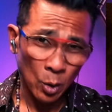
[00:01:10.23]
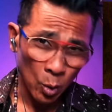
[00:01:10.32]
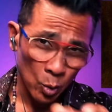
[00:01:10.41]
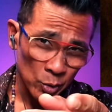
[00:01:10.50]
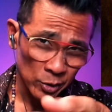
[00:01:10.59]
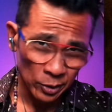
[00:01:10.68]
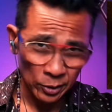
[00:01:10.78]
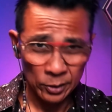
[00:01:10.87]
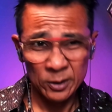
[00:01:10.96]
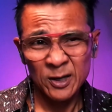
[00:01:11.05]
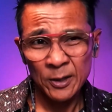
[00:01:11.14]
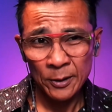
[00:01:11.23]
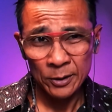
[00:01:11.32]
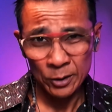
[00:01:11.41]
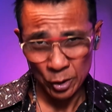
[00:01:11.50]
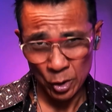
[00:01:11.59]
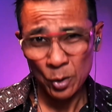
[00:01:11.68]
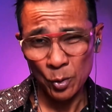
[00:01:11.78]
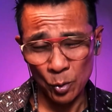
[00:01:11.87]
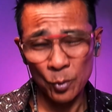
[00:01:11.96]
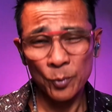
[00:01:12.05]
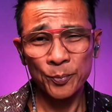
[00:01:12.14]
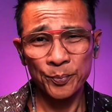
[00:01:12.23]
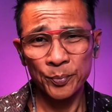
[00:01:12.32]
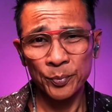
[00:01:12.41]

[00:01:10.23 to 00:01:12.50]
Kun, you.